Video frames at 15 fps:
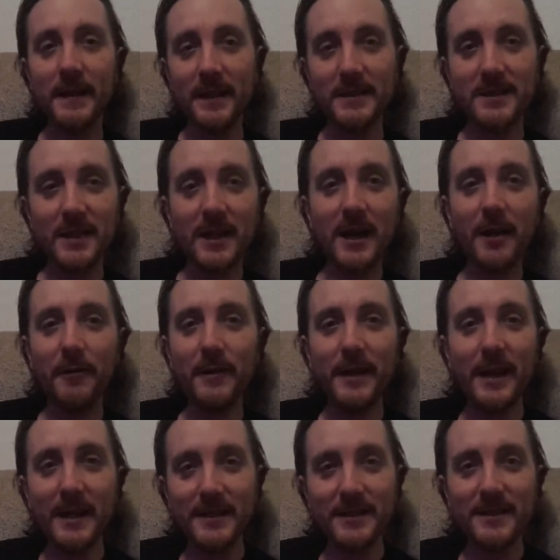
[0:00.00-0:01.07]
the
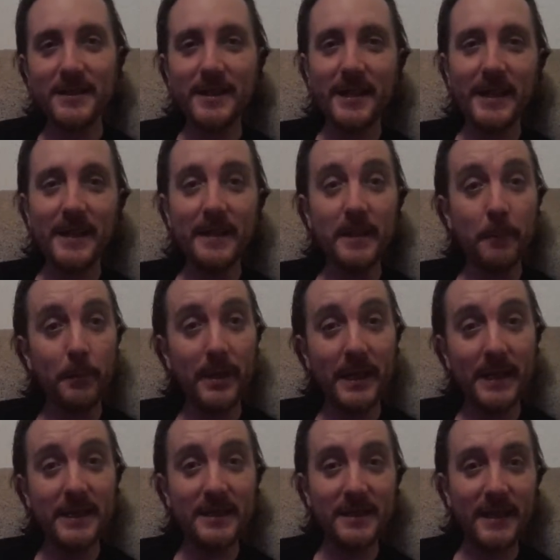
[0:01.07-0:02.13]
Atari ST, the
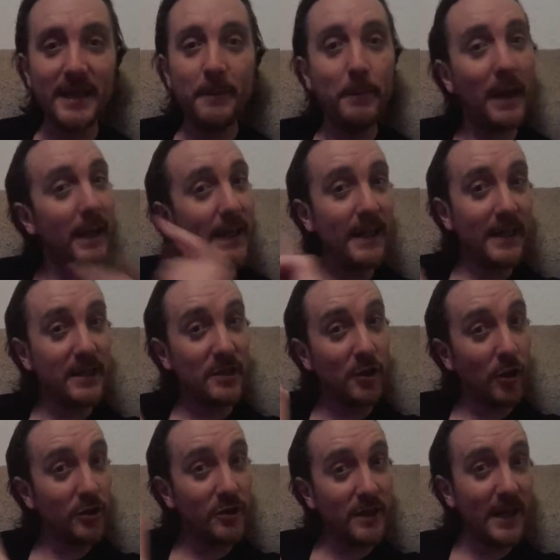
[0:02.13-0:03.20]
PC back in its
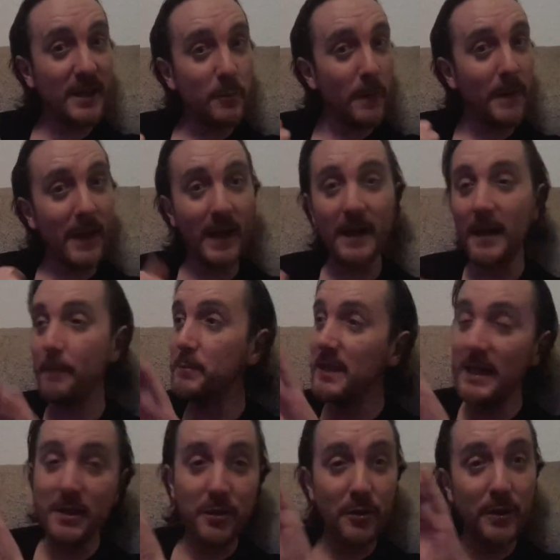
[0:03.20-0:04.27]
DOS days when they had
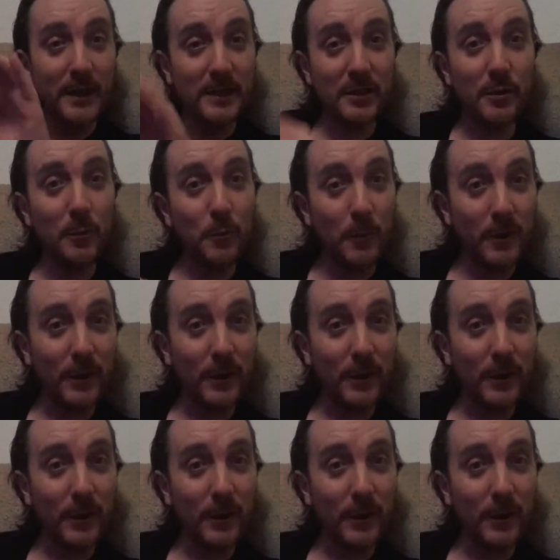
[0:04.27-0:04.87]
MT32